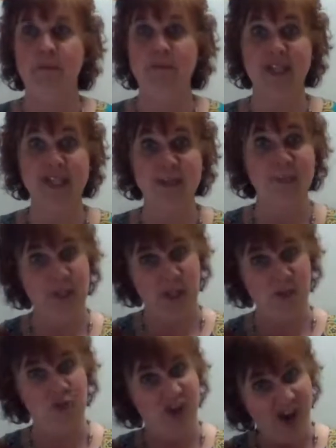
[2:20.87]
that's a big,
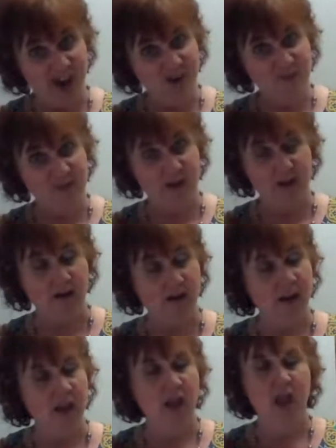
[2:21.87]
huge guy over there.
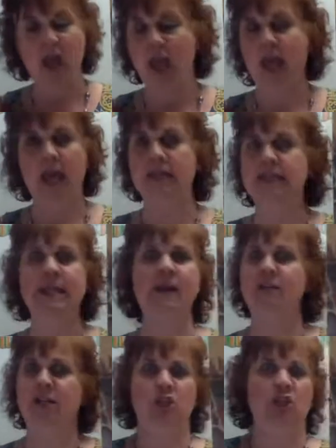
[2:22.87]
And
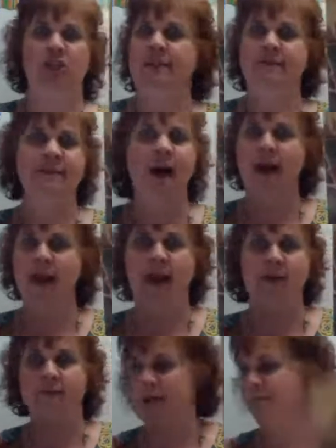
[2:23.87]
David is just not
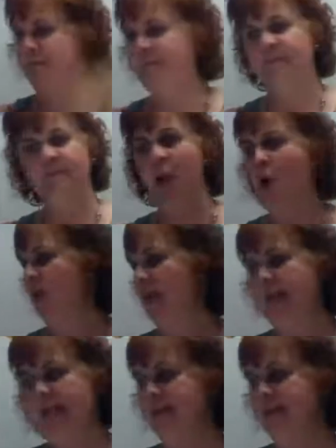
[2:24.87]
having it. No, he is